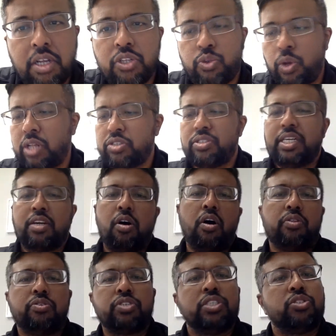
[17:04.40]
So you have to take
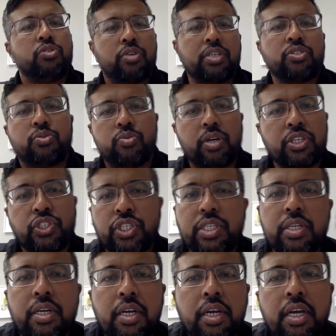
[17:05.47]
all those into
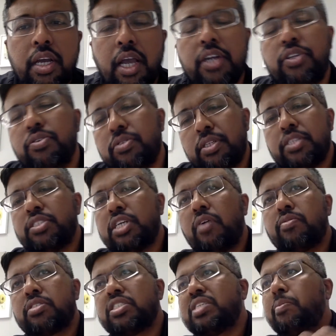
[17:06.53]
consideration and use these services.